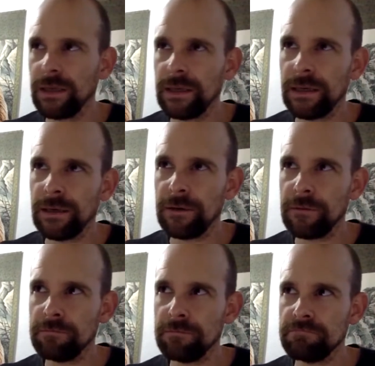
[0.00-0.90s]

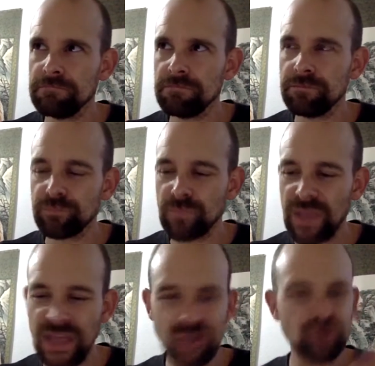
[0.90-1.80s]

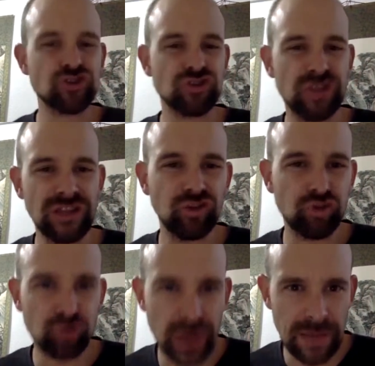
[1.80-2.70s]
interesting
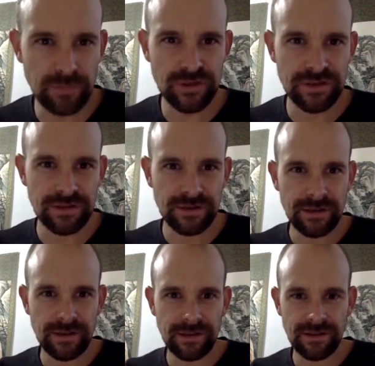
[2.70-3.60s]
trips
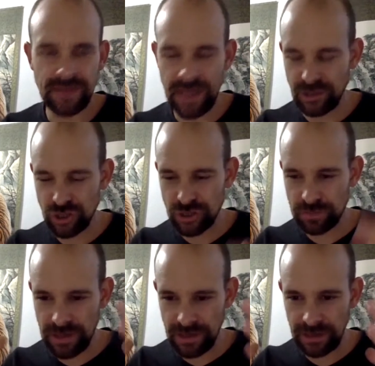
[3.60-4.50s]
than just
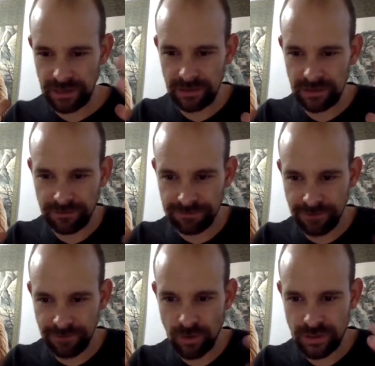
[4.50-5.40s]
being
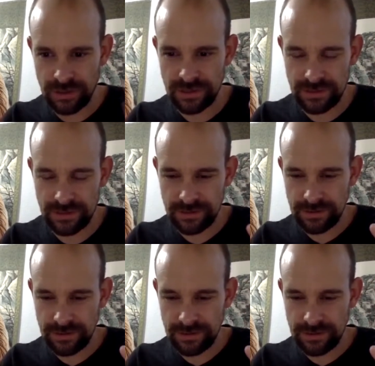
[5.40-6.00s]
focused